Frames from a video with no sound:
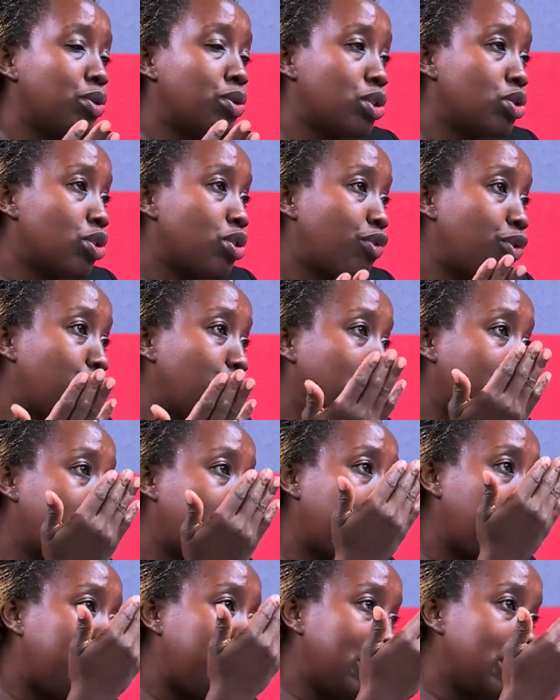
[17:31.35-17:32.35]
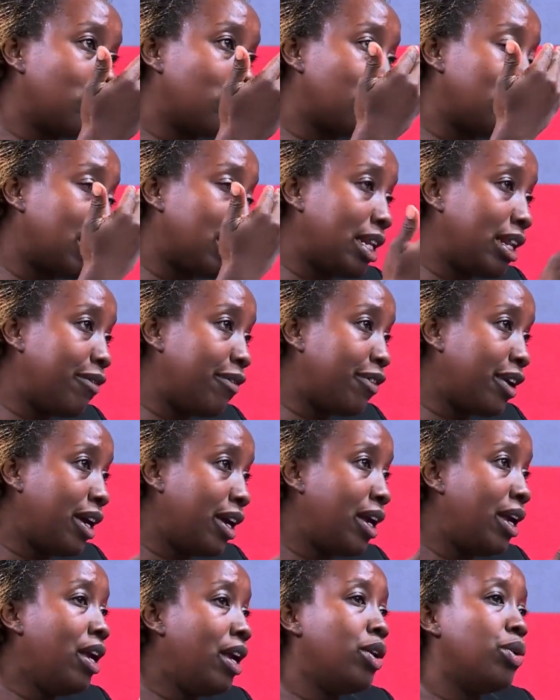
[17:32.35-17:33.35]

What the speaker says: was not flowing properly to the liver,